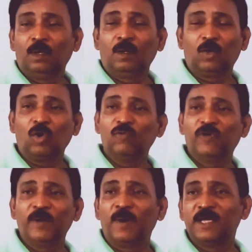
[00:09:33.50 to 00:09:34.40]
ground
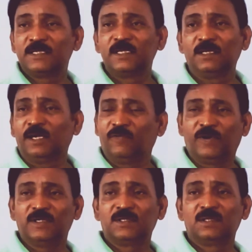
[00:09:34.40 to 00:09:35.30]
frame as the
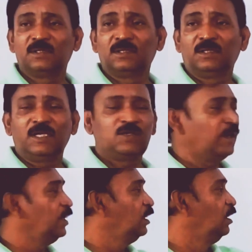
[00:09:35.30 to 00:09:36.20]
reference. That's
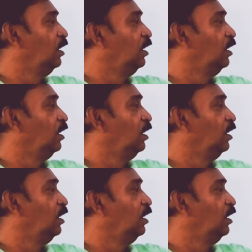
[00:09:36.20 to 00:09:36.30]
why